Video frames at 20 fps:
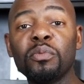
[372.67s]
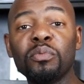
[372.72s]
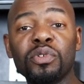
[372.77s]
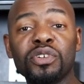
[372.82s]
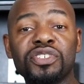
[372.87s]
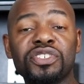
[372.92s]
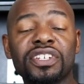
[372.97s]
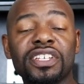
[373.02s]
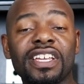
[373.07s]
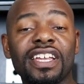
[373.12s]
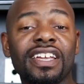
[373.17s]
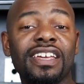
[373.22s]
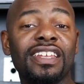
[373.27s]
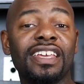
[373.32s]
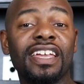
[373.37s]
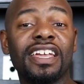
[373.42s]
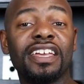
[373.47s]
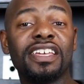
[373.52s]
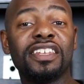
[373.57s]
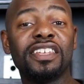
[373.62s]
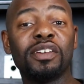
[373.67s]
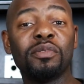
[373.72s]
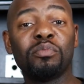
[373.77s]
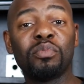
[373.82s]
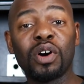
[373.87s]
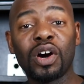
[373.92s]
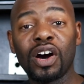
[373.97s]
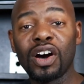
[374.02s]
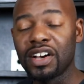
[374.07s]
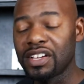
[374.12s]
Push it again and it
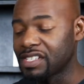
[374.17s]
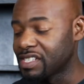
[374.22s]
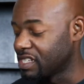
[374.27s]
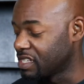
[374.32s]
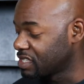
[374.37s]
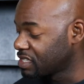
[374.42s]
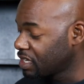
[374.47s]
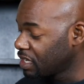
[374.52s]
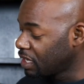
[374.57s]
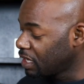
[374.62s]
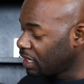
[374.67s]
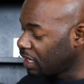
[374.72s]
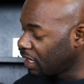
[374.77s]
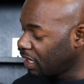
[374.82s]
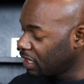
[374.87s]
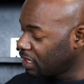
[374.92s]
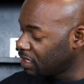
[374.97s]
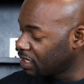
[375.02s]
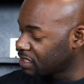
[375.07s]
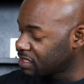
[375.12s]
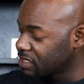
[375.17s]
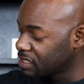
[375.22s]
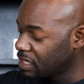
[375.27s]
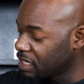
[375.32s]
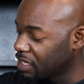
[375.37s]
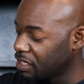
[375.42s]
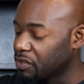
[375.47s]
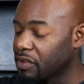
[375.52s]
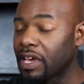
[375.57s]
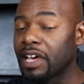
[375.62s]
pauses. And next to
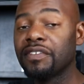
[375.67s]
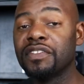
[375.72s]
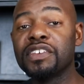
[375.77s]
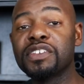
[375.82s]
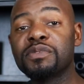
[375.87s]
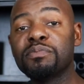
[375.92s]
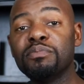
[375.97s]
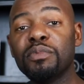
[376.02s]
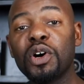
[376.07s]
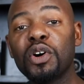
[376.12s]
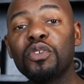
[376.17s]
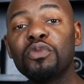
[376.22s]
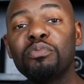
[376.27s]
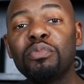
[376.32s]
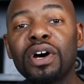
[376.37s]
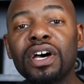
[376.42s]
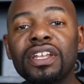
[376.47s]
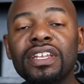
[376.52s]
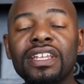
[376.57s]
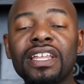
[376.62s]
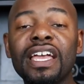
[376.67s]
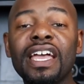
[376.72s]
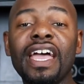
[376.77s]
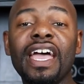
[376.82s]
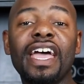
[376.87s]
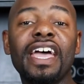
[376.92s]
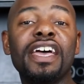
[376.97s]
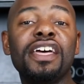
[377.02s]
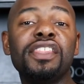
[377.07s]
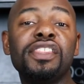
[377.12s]
that, you have this mode button,
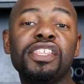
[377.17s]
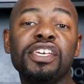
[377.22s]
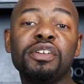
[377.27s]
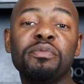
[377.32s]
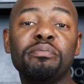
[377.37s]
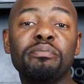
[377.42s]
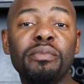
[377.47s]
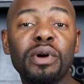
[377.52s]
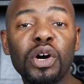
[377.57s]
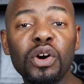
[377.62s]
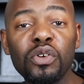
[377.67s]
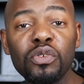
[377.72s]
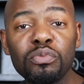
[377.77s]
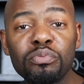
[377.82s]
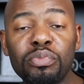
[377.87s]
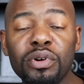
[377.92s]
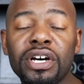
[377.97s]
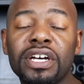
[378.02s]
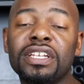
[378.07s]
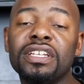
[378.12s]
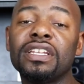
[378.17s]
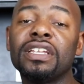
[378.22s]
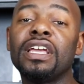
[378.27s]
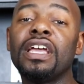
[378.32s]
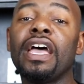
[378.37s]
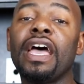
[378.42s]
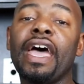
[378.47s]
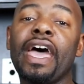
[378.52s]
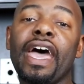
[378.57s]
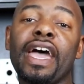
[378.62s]
and the mode button
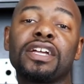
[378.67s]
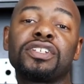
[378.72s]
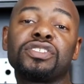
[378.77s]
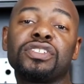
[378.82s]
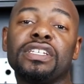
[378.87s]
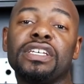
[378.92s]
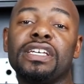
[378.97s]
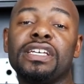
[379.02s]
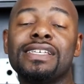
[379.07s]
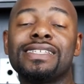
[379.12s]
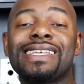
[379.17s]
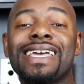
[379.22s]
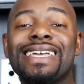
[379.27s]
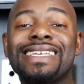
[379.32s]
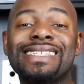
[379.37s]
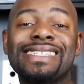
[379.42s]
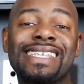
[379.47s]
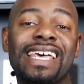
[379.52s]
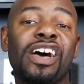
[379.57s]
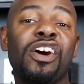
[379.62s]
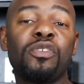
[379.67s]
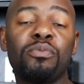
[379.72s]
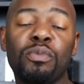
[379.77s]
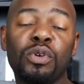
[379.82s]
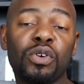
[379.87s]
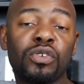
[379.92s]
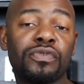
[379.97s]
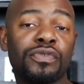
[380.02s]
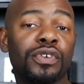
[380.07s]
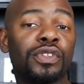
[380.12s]
actually is a sound
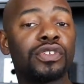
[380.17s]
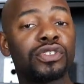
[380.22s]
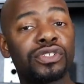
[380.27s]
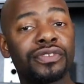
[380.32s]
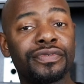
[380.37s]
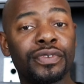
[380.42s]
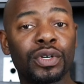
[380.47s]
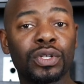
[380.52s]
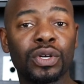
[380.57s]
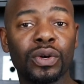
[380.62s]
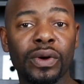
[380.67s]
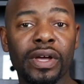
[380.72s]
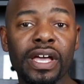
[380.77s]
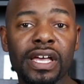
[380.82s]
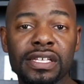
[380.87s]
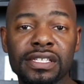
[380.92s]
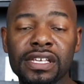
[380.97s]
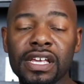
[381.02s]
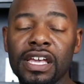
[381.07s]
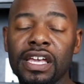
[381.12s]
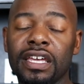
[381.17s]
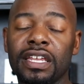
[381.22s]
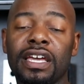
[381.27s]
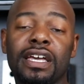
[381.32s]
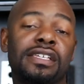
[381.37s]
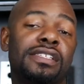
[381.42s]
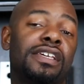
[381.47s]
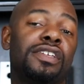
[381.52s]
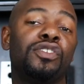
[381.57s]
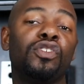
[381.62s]
mode for the treVolo S. It
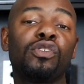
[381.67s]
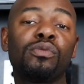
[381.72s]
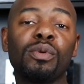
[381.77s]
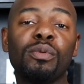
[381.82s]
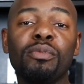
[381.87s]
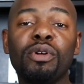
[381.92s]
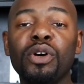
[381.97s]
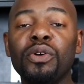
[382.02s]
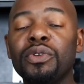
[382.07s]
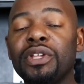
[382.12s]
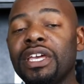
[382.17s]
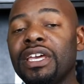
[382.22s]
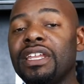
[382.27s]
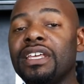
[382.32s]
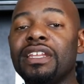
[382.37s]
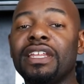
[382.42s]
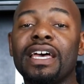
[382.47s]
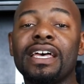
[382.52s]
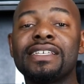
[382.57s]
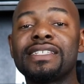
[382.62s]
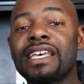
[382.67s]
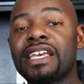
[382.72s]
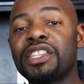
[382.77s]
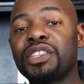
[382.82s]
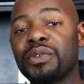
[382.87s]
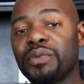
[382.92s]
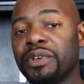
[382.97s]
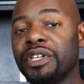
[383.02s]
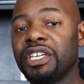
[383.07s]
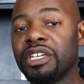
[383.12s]
has a normal mode and it has a
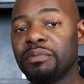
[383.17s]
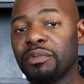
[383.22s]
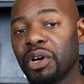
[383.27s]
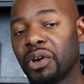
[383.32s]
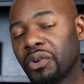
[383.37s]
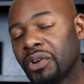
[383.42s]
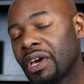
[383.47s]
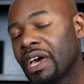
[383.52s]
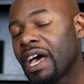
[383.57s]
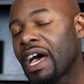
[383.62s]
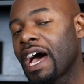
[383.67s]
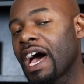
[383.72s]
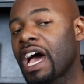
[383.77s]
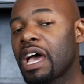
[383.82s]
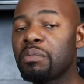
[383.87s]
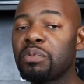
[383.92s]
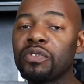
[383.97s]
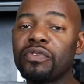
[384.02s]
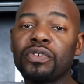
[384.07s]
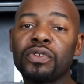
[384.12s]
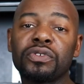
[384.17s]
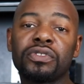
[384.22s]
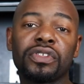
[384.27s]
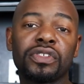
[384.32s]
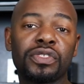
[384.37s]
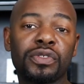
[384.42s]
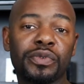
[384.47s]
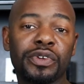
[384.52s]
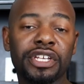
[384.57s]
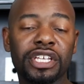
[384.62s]
3D mode. I prefer
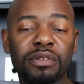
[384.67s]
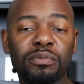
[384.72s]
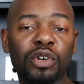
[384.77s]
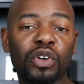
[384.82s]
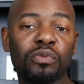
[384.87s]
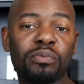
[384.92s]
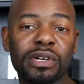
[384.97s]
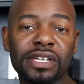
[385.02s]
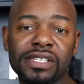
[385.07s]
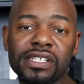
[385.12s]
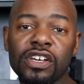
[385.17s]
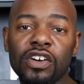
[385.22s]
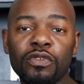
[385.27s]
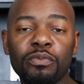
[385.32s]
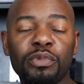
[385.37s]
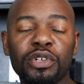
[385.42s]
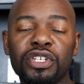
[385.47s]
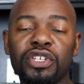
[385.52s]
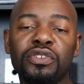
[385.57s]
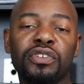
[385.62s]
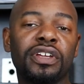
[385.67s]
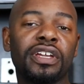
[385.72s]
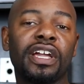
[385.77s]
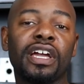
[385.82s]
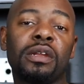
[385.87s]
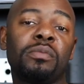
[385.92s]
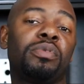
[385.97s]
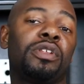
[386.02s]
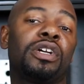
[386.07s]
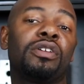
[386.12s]
the 3D mode myself, but you can
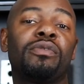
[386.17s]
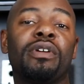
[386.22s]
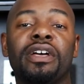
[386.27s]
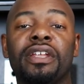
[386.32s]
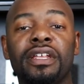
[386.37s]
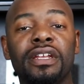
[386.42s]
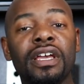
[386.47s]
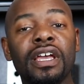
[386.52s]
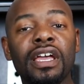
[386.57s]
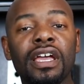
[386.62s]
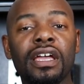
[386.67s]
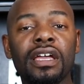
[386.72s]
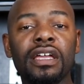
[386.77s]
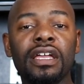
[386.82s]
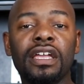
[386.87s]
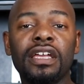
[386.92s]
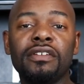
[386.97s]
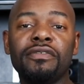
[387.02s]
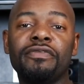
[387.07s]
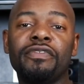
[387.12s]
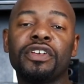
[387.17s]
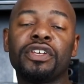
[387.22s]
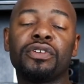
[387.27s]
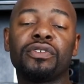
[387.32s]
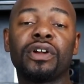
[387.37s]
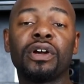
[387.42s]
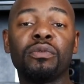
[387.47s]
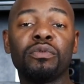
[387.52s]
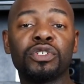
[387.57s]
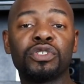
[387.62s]
kind of play around it and
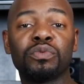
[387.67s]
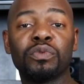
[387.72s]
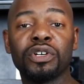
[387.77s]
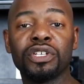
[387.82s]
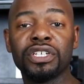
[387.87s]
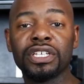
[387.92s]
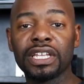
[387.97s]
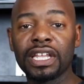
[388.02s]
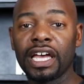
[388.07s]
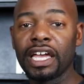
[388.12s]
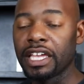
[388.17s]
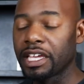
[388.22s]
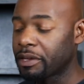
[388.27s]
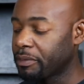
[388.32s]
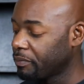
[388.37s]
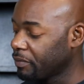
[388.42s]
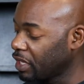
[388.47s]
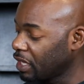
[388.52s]
figure out which one you like.